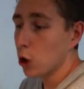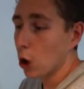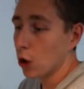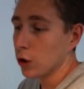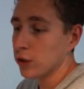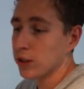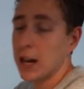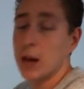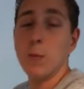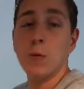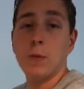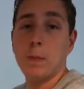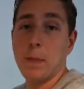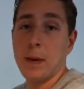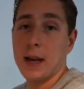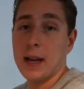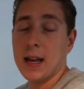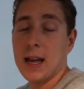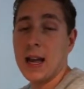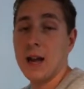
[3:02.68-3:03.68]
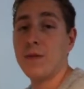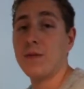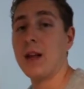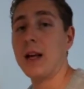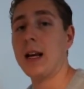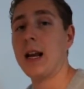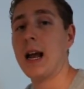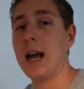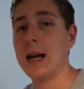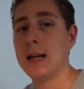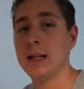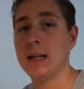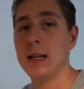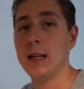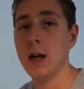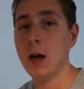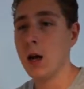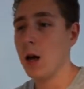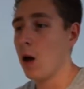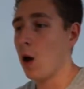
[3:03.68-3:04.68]
content would be if they
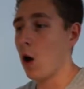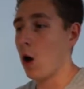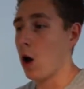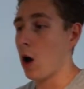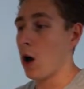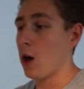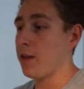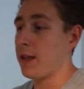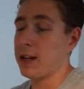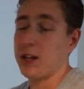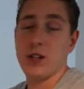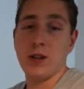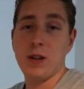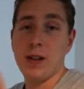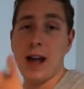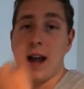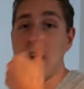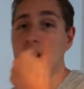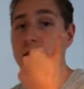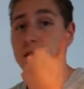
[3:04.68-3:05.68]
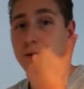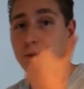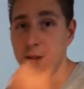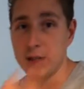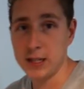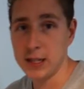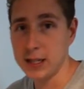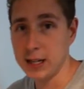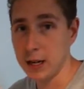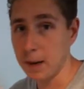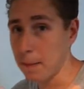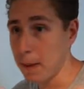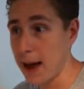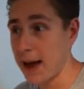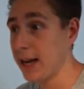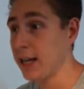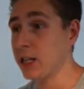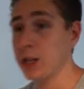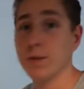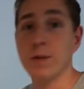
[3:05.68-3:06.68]
landed uh, they they actually visited a
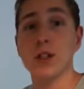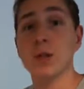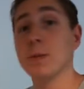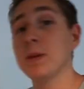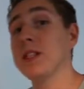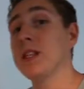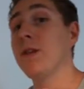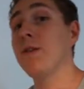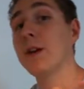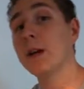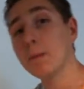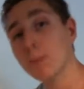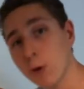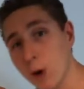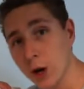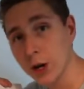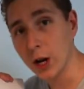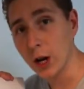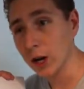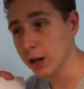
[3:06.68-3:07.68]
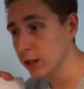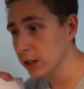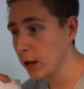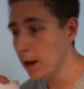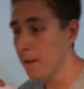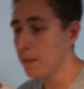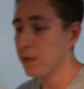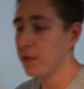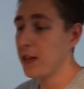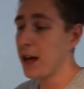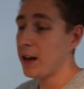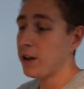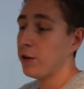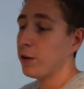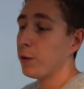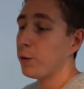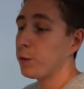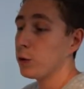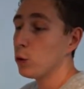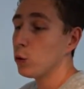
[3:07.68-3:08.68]
page of a specific product then
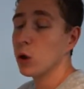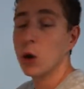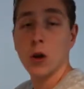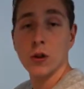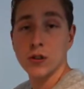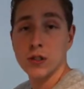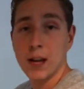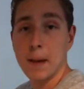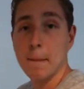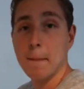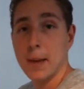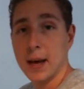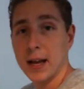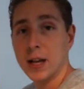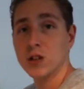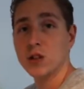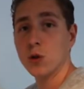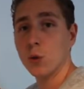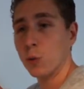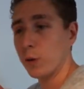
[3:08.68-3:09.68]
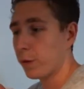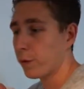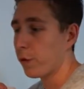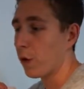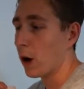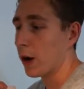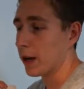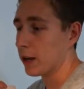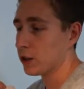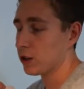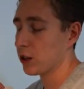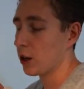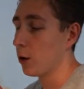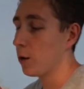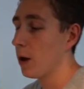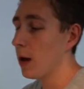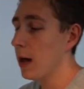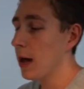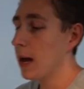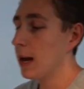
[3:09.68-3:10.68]
the view content pixel would fire.
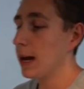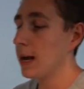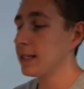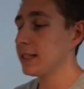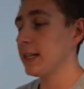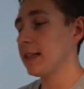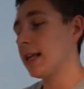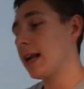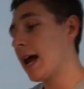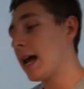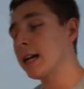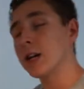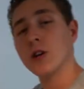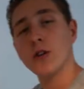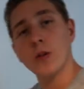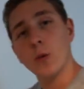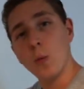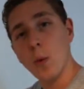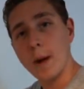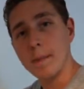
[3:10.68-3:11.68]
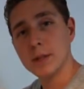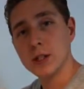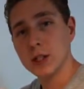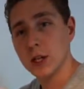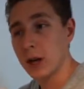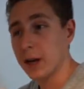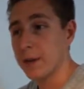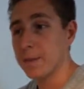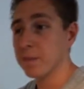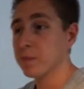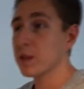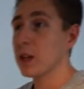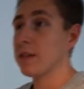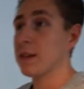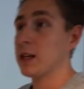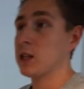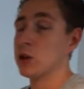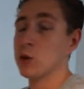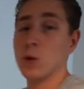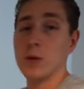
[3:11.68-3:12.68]
So let's say they landed on the website,
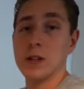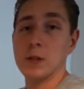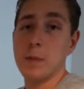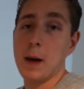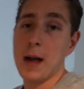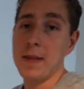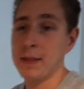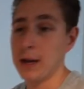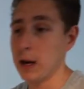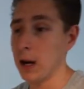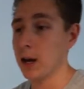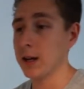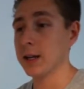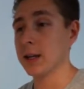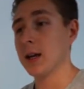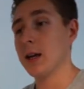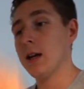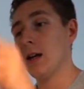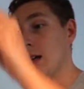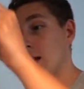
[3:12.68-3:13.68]
they saw this pen they like,